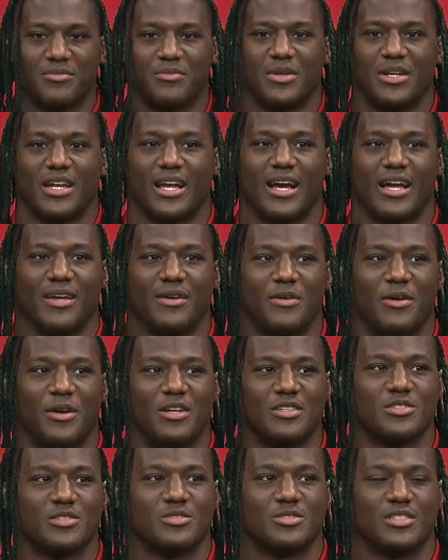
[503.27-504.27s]
but I am
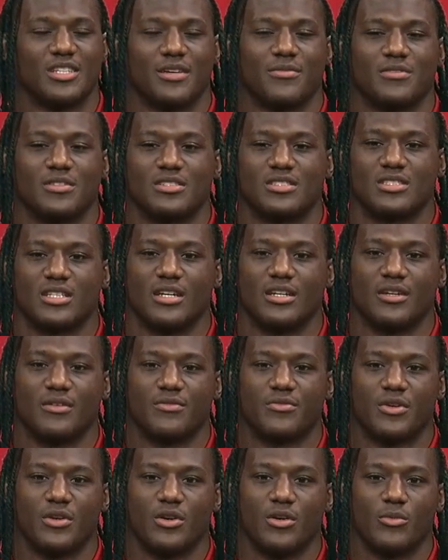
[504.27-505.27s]
also definitely studying
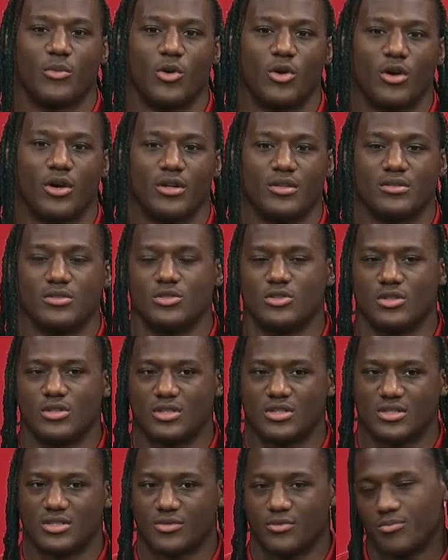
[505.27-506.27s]
film on, you know,
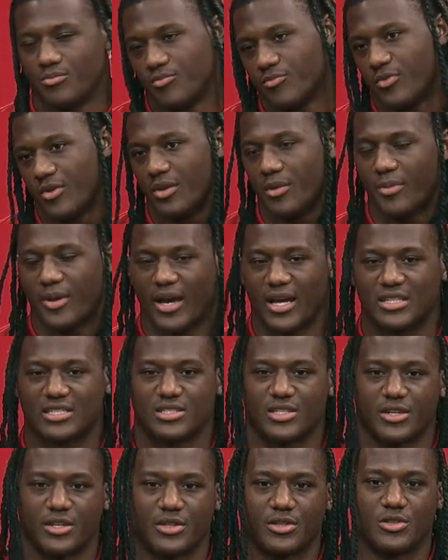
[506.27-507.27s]
this from the past
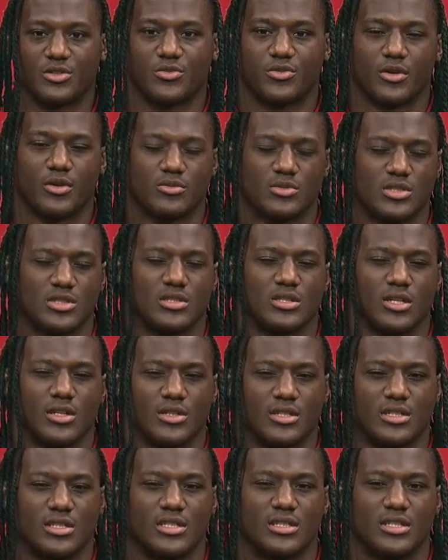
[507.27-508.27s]
Syracuse film, just
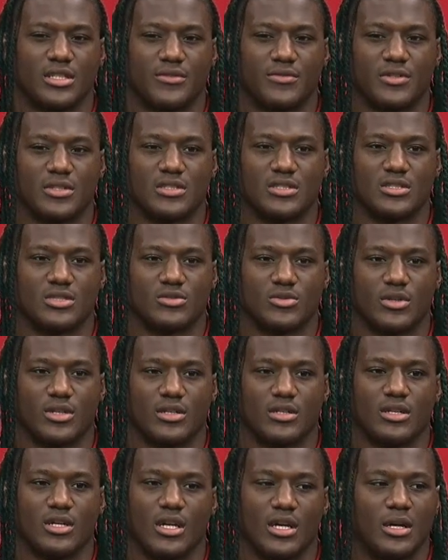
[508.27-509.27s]
learning the defense as
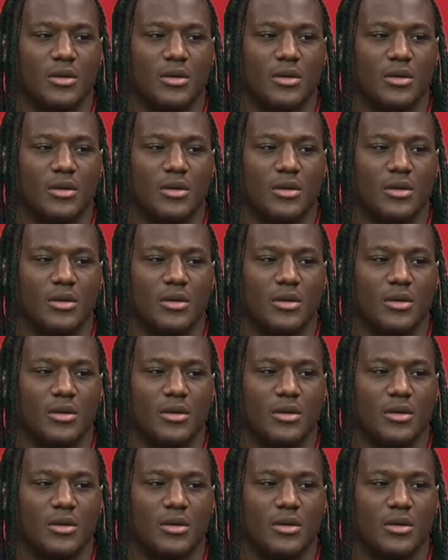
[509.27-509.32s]
well.